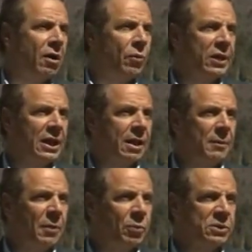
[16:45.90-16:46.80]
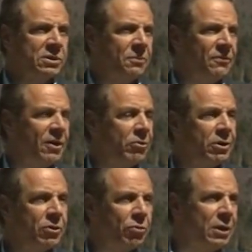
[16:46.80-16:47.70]
We came up with some
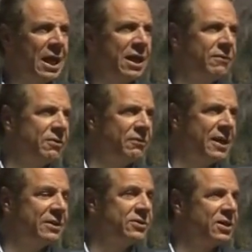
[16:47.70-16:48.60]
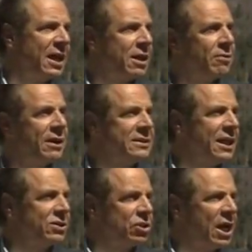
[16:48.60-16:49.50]
very creative events, the
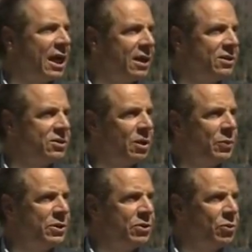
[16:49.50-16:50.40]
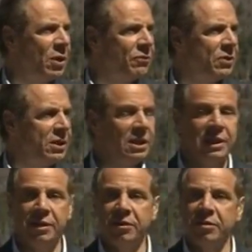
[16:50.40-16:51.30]
Adirondack Challenge that we do every
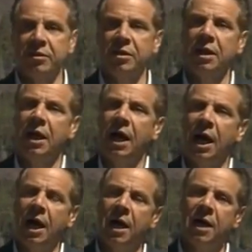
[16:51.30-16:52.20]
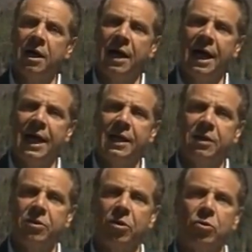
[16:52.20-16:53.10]
year.
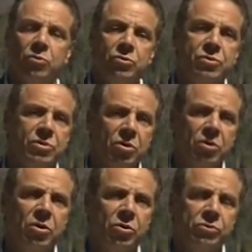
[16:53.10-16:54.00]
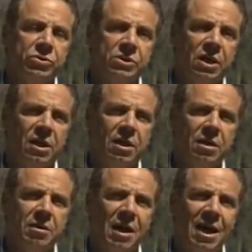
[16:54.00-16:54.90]
And those
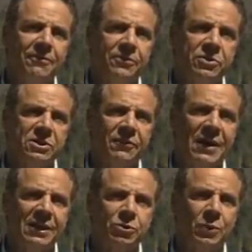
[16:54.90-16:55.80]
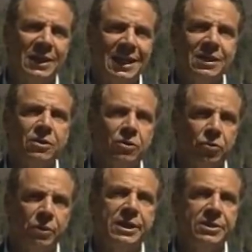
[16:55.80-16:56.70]
efforts have actually
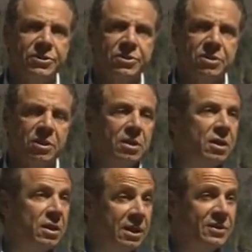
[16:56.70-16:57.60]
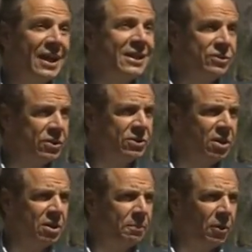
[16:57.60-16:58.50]
increased the attention
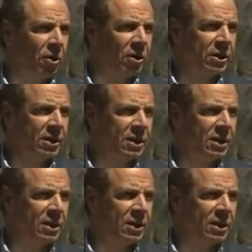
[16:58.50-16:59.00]
to the park